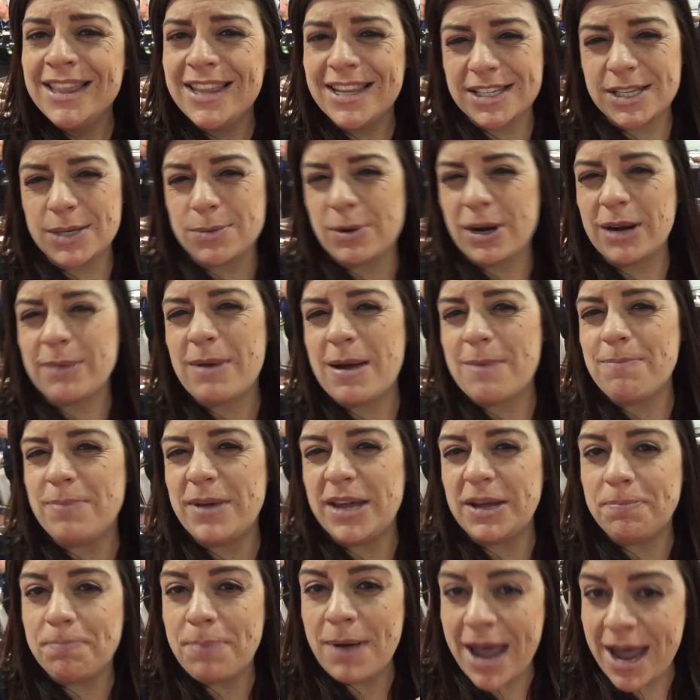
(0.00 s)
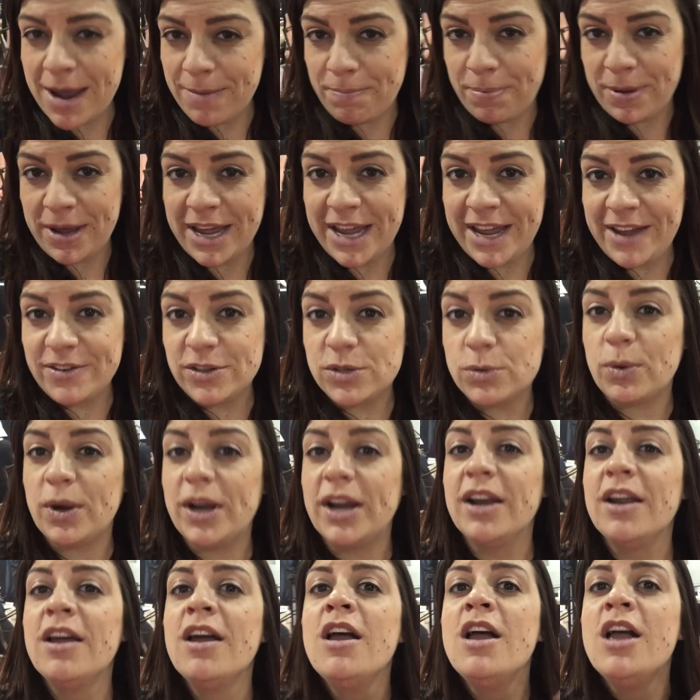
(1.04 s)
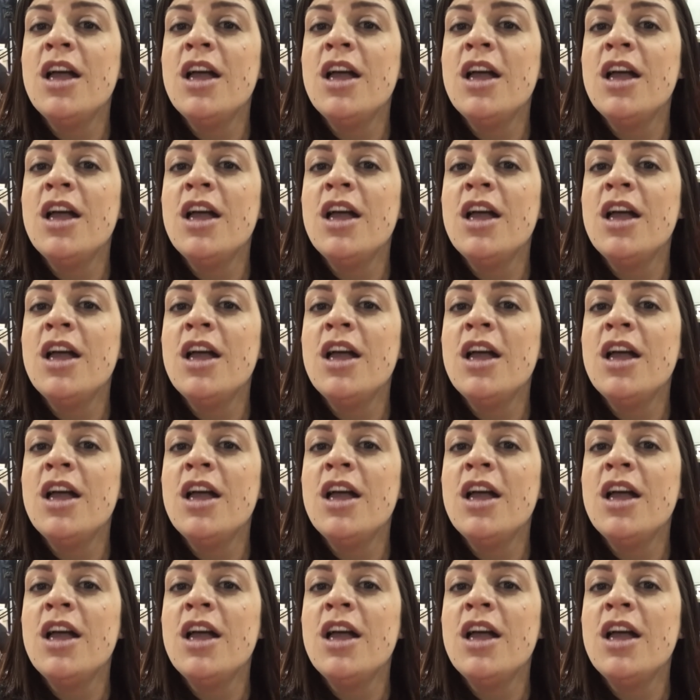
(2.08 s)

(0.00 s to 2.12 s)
This is one of my big pet peeves when